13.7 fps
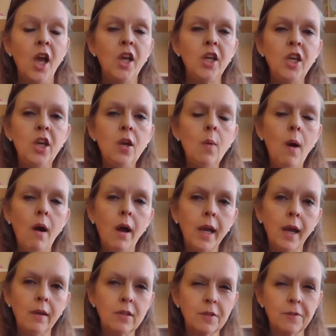you are
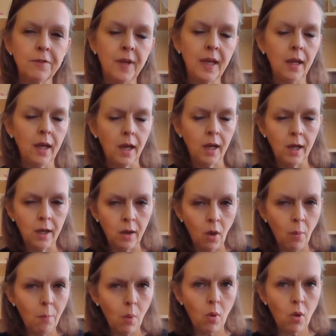going to feel a
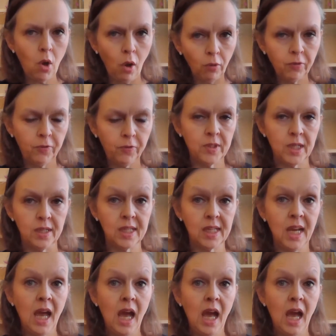lot more confident